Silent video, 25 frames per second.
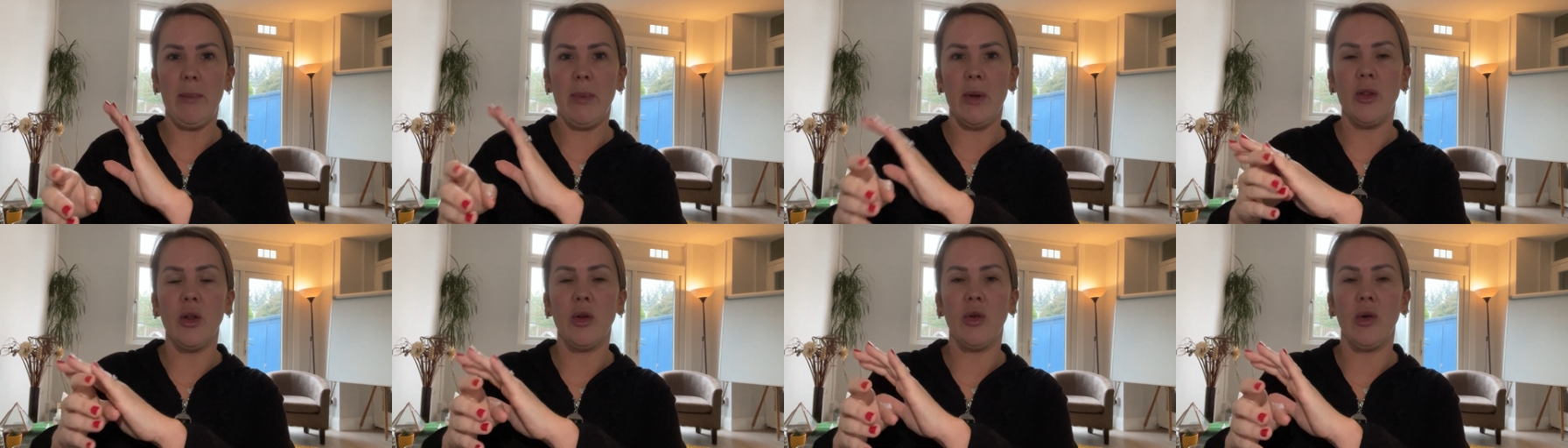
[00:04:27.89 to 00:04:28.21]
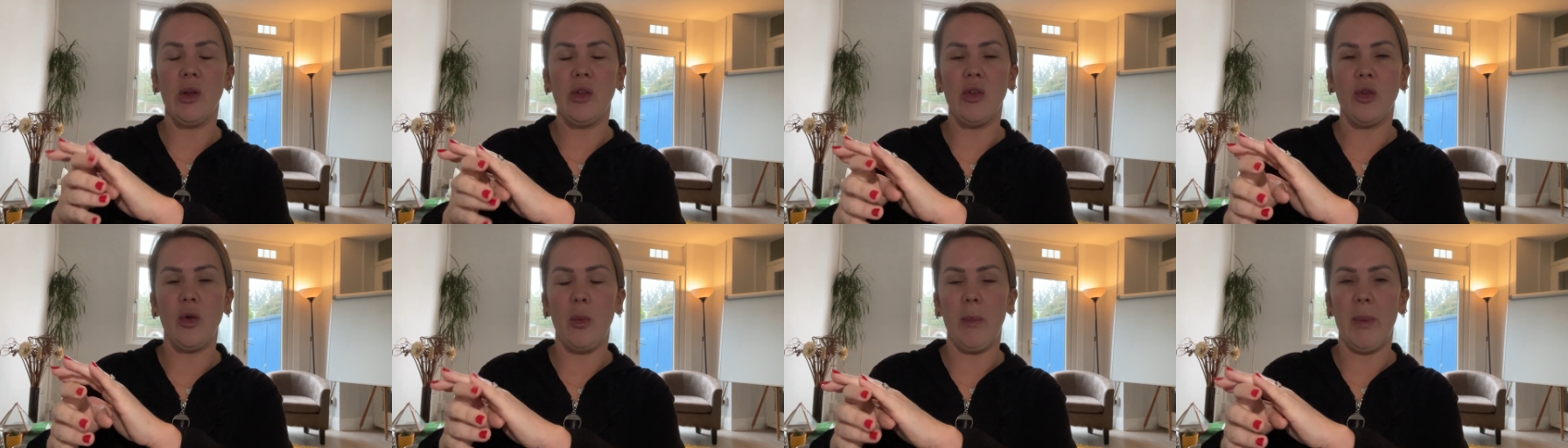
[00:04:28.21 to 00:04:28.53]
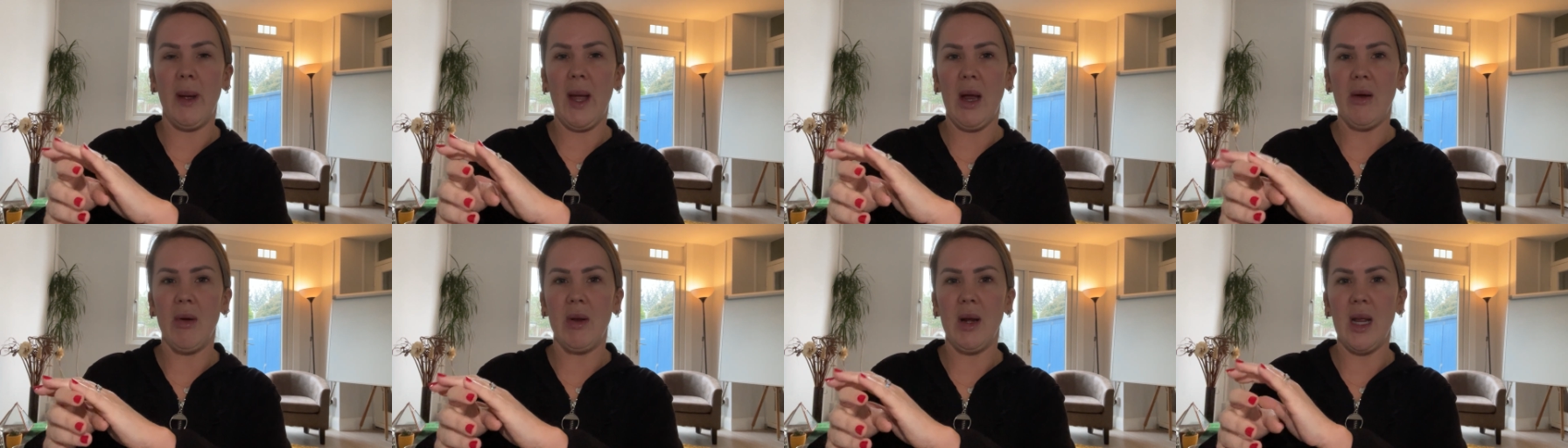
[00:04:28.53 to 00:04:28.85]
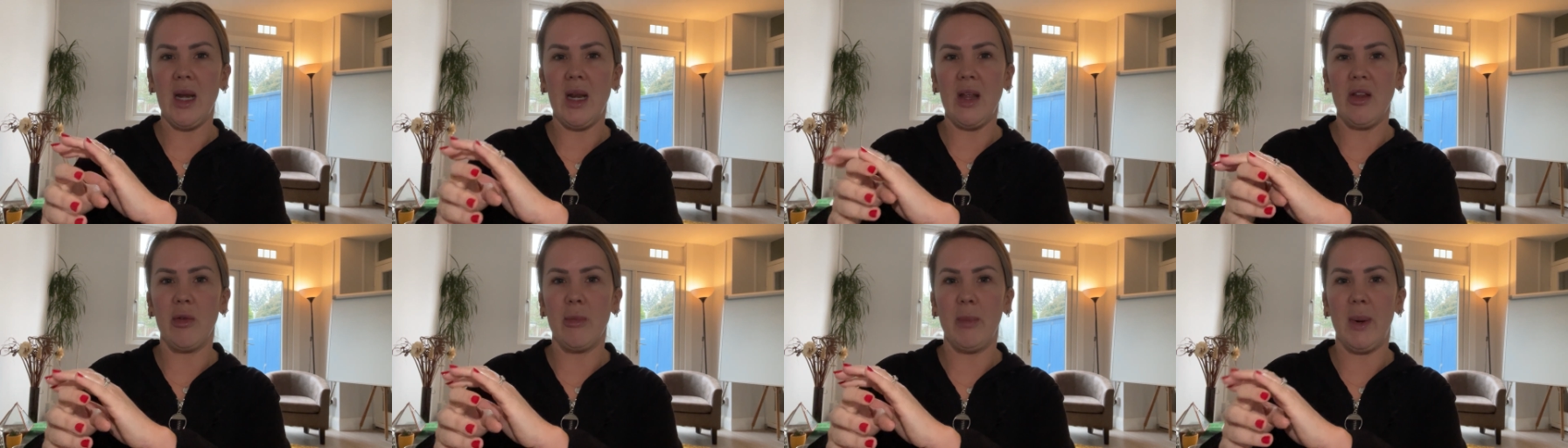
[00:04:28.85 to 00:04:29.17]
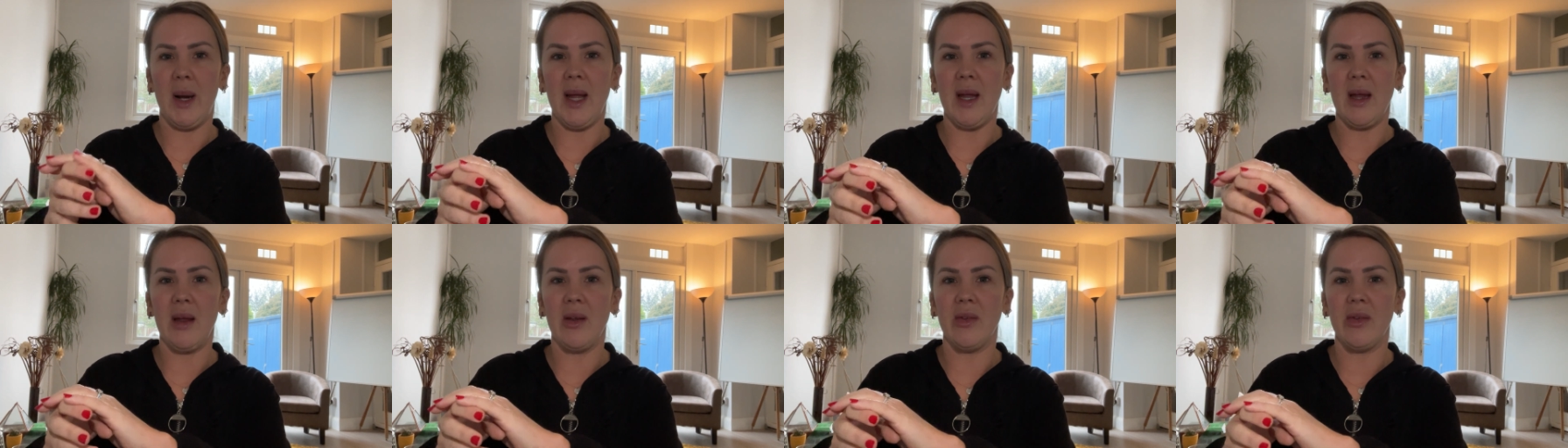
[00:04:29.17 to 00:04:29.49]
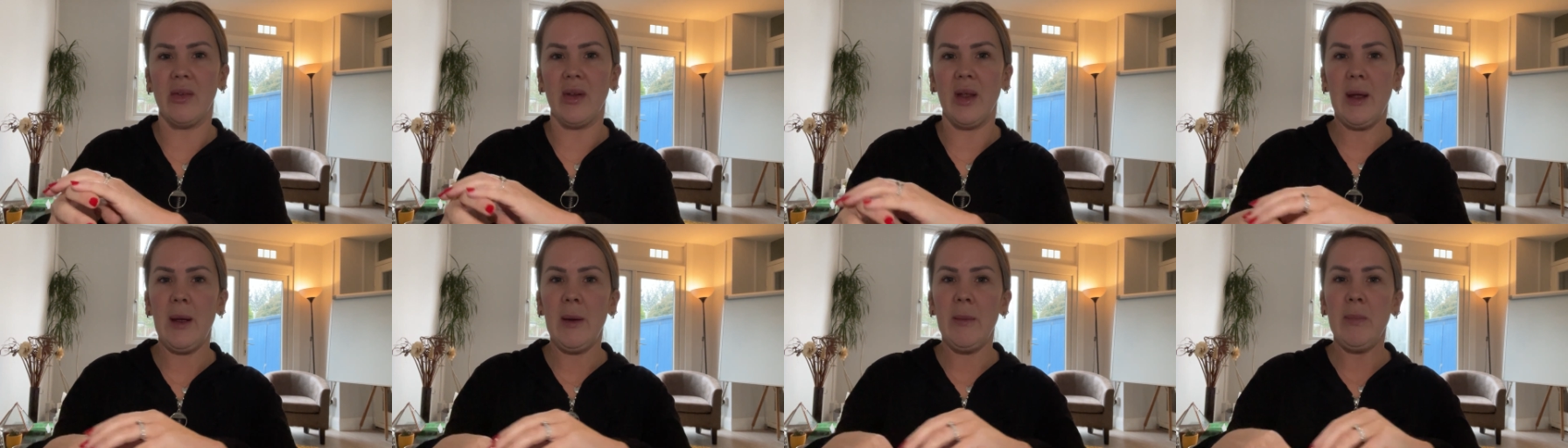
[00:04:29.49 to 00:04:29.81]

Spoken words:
put the critical parent in its place.